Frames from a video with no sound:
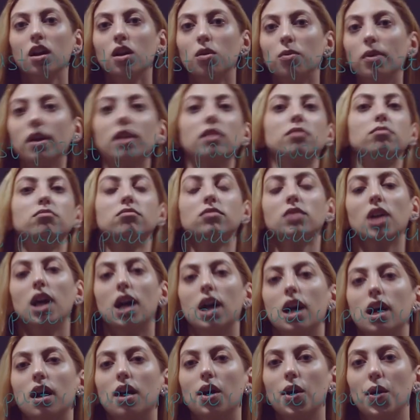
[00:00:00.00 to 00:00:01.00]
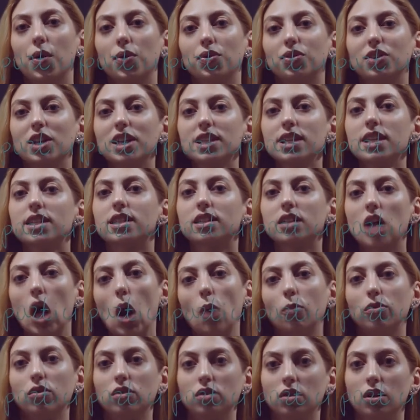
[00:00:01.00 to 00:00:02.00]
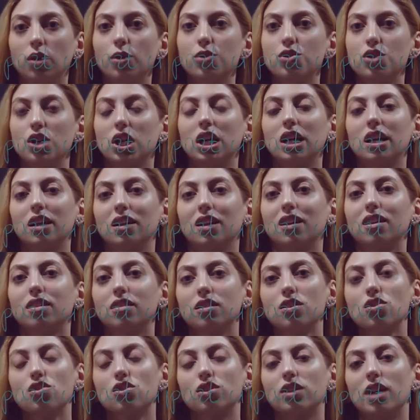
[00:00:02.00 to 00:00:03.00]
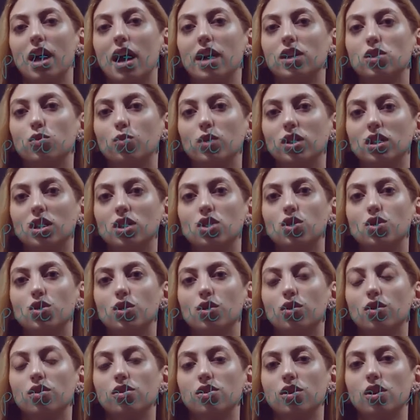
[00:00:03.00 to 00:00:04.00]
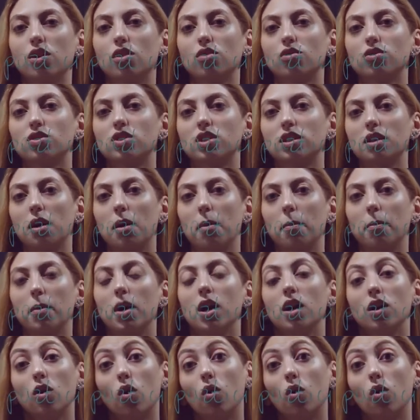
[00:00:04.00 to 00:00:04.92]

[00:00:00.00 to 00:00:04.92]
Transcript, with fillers: Well, this is common logic in English that we need to use some,